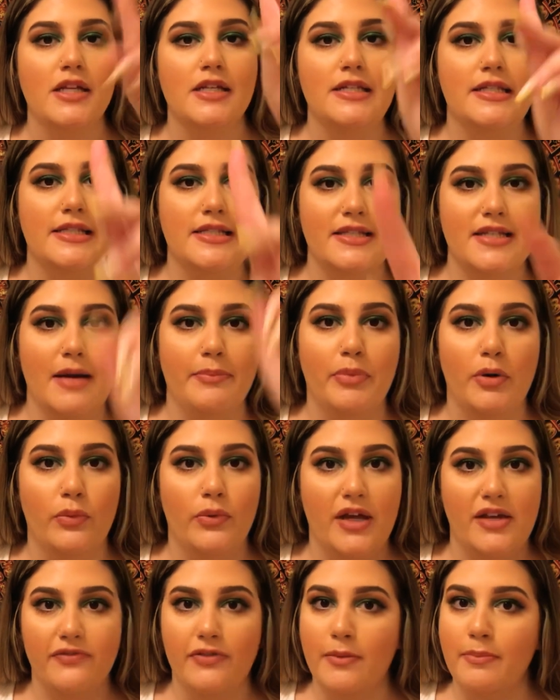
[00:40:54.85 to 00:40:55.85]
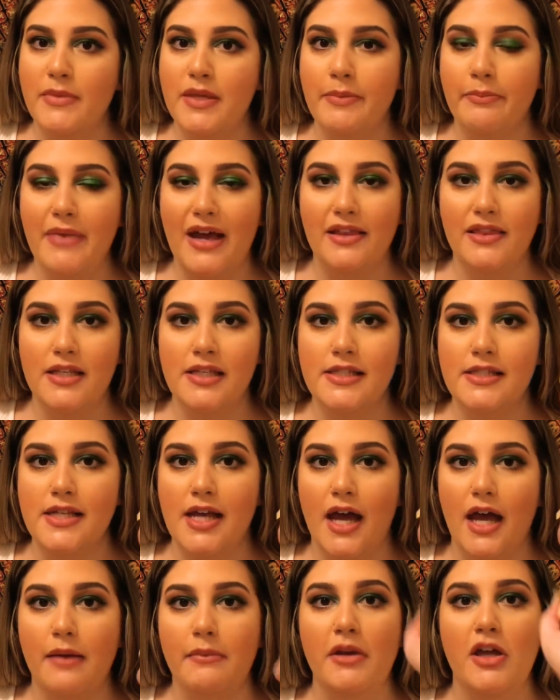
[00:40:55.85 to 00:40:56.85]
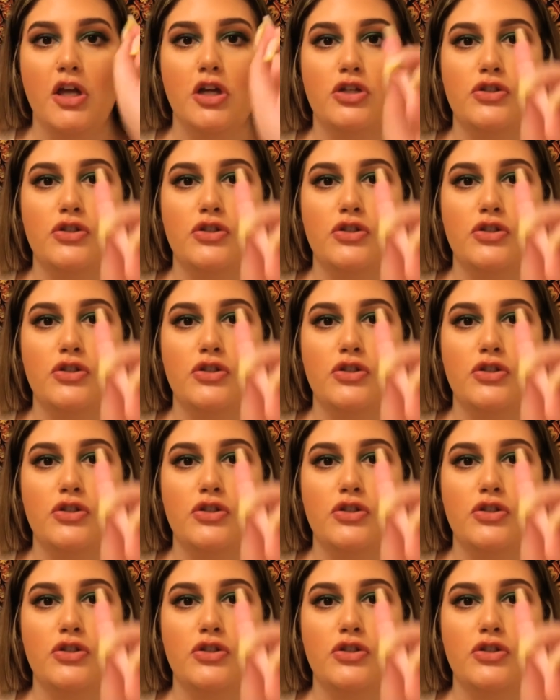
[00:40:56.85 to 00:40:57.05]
step away from them at this time.